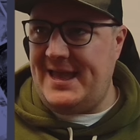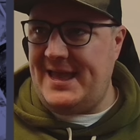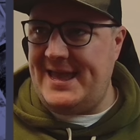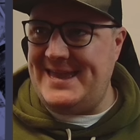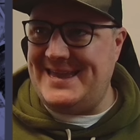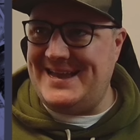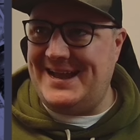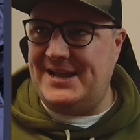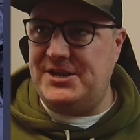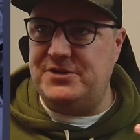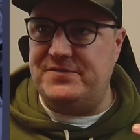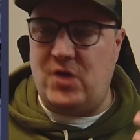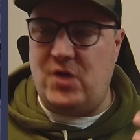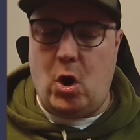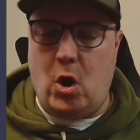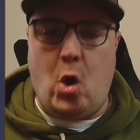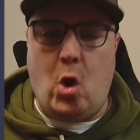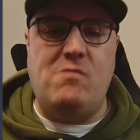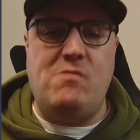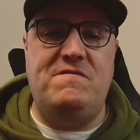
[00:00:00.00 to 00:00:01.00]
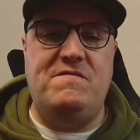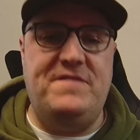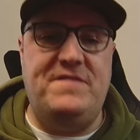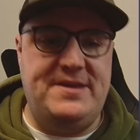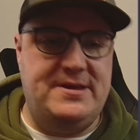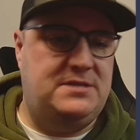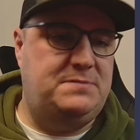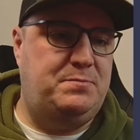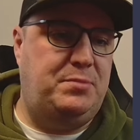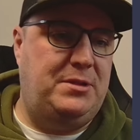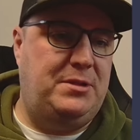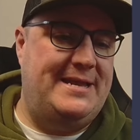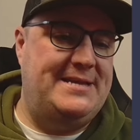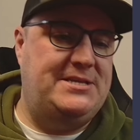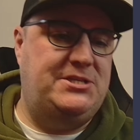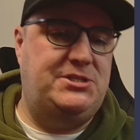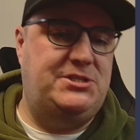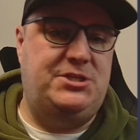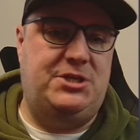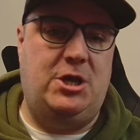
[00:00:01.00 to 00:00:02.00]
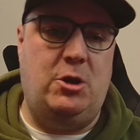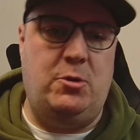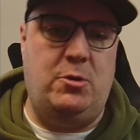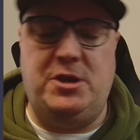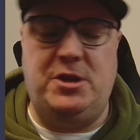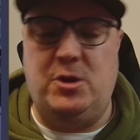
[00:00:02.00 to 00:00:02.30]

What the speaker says: a kind of obvious place to go.